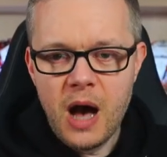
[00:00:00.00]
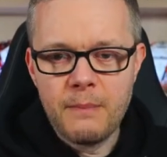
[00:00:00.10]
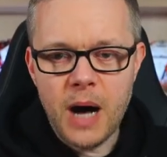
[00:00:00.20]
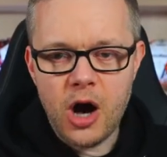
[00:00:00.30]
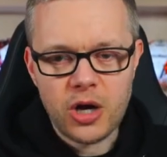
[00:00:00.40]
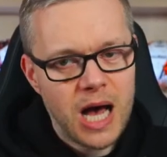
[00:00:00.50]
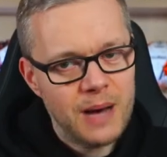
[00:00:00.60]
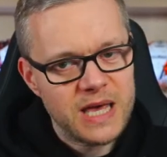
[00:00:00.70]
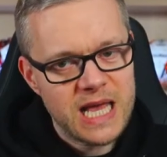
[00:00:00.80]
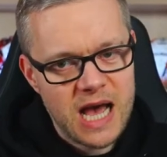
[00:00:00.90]
Mark,
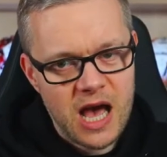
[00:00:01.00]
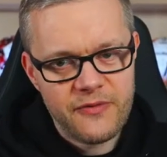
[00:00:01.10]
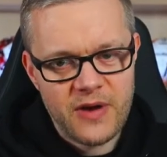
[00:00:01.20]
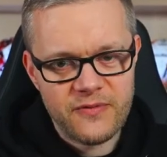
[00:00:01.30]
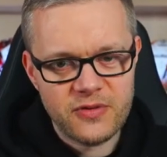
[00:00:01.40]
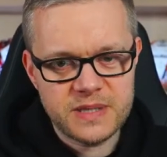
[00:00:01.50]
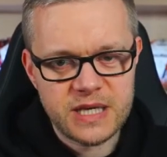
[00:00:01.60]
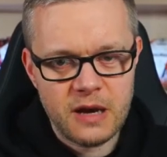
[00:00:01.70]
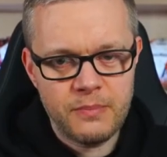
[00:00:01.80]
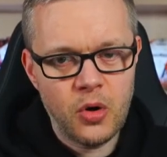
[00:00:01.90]
I'm a United fan from
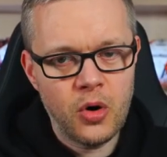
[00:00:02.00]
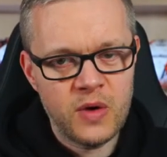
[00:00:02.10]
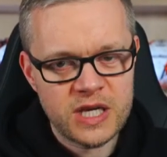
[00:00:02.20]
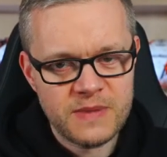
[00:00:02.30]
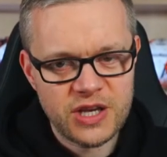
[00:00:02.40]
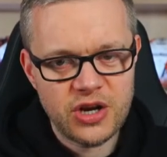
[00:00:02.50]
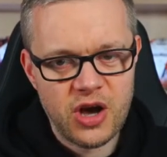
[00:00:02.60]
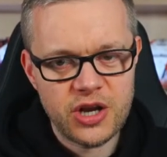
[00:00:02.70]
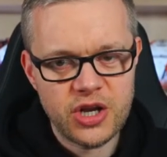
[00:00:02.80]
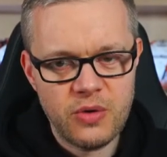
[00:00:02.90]
Singapore. Wish Man
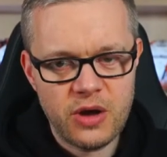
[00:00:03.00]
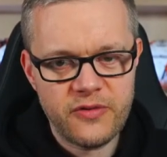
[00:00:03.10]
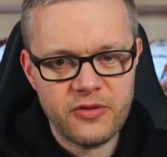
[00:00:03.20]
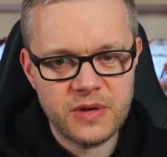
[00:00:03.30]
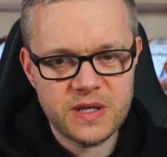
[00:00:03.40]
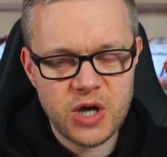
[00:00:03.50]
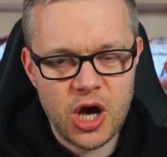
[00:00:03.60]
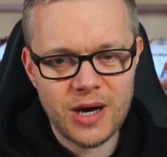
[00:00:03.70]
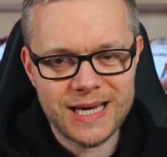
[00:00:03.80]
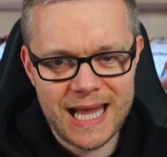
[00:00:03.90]
United, new owner from
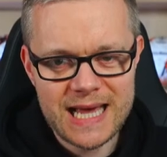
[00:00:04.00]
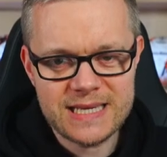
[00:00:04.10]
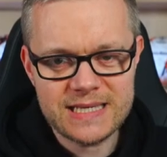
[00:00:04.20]
Qatar. Glazers